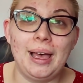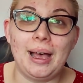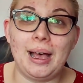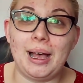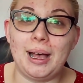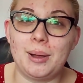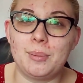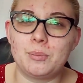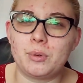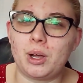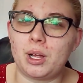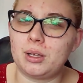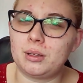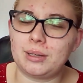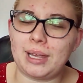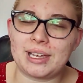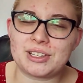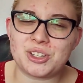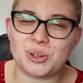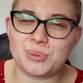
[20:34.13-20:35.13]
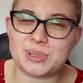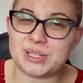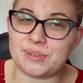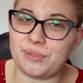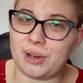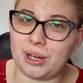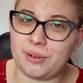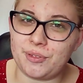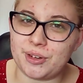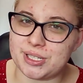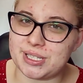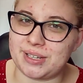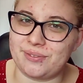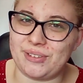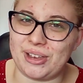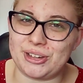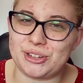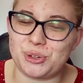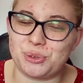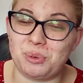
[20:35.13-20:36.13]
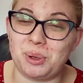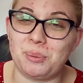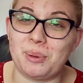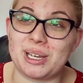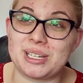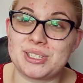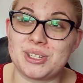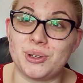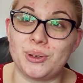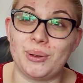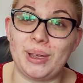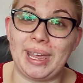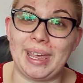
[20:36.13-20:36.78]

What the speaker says: Last year was the very first convention we went to,